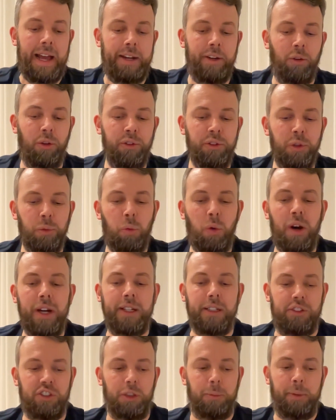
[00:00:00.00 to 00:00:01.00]
And on the
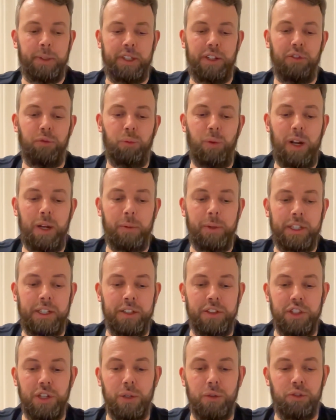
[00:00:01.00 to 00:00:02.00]
wider topic of where we
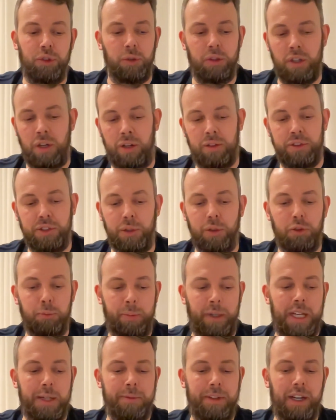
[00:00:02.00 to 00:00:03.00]
can use or can't
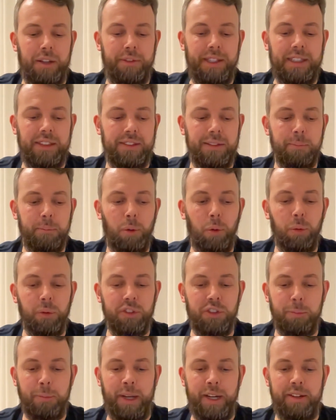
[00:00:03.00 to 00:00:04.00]
use P M E, I think it's
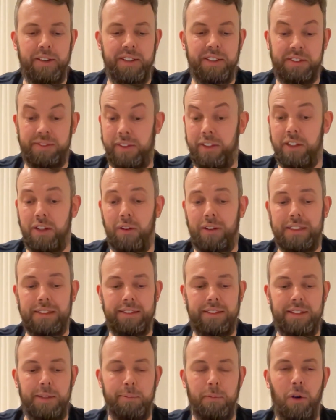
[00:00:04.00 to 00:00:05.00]
important to bear the, the
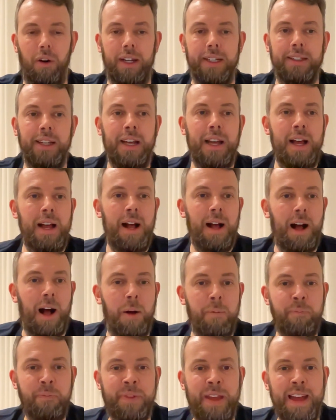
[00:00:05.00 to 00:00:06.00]
guidance in mind.
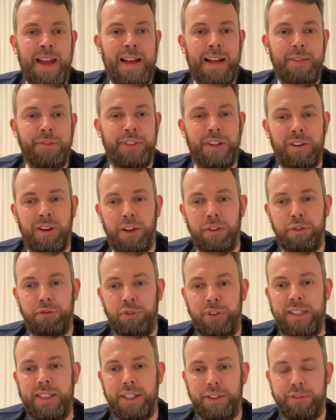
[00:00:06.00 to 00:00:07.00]
Um, there are
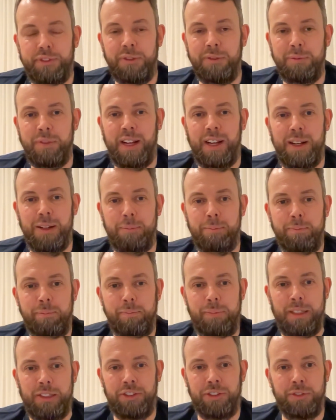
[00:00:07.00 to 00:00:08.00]
three different uh,
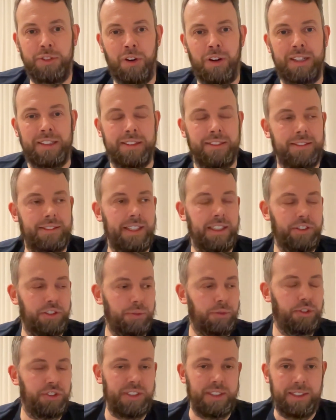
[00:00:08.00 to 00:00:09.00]
bits of guidance.
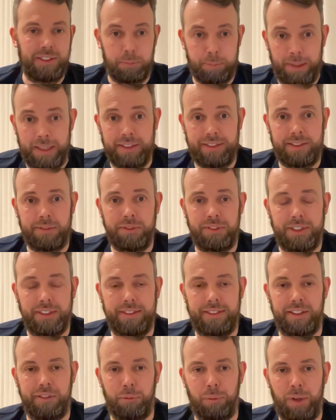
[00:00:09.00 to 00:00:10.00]
There's obviously there's B S seven
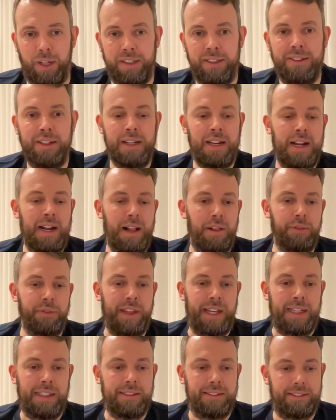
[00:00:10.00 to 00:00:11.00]
six seven one.
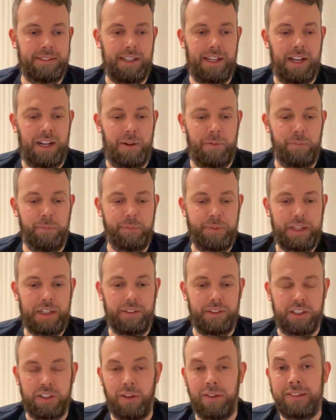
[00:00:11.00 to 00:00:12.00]
There's um,
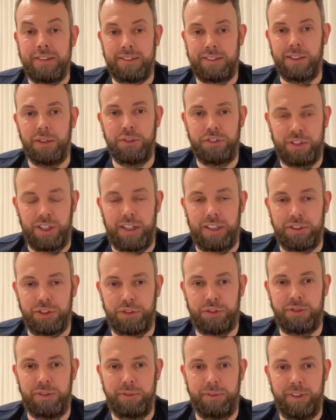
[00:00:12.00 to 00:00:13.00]
the guidance notes that I
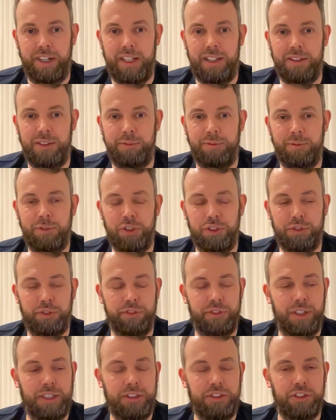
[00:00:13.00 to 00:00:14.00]
just re uh,
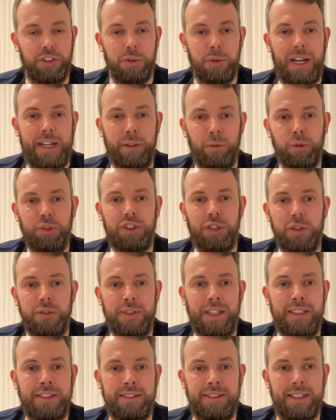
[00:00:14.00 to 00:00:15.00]
just referred to, and
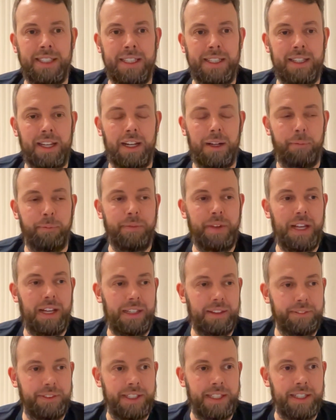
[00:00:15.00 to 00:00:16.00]
also there's the um,
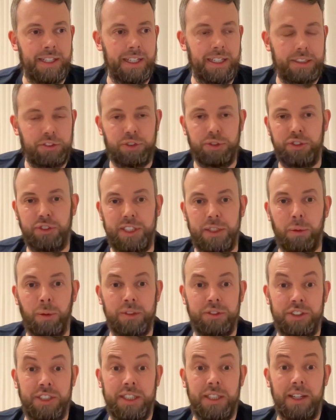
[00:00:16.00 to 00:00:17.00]
the electricity
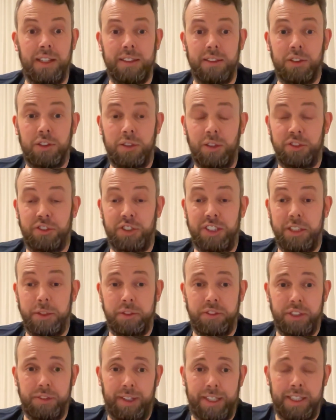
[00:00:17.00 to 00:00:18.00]
quality and
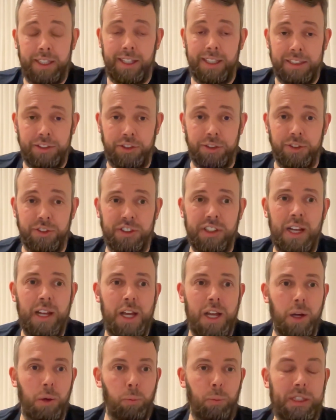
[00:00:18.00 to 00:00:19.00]
continuity regulations,
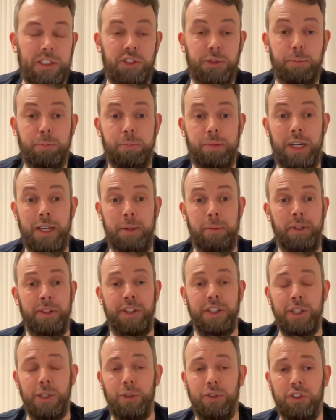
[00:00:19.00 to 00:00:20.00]
which
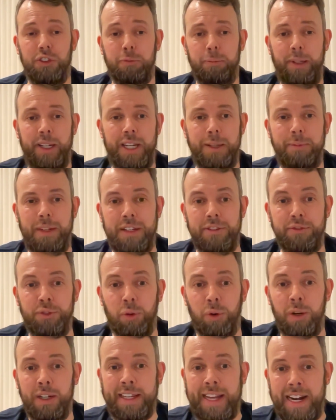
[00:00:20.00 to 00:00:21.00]
prohibit the use of P M E
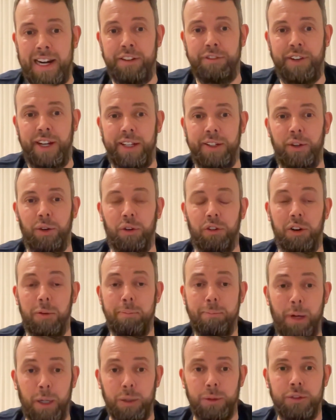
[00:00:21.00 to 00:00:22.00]
for a caravan or
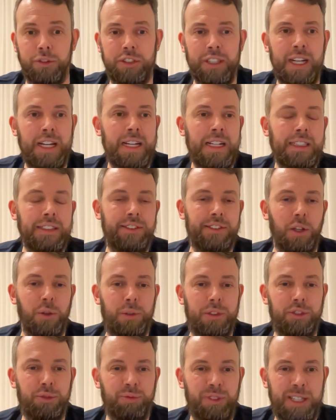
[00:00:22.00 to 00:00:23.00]
a boat.
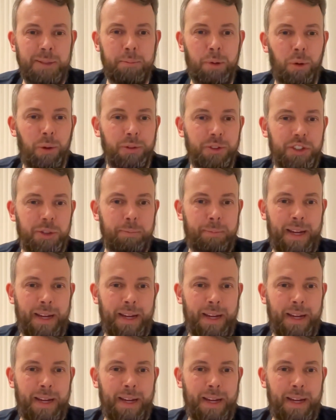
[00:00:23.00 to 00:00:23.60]
So it's really important to